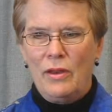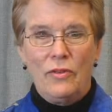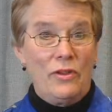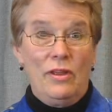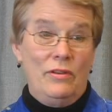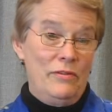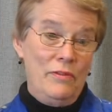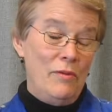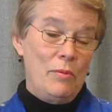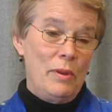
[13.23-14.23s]
and other kids have
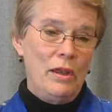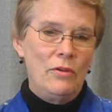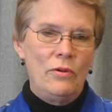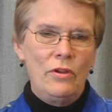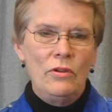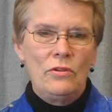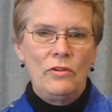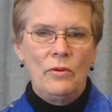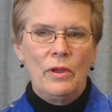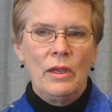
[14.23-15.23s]
never been introduced
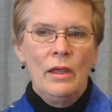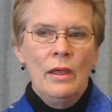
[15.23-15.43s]
to it.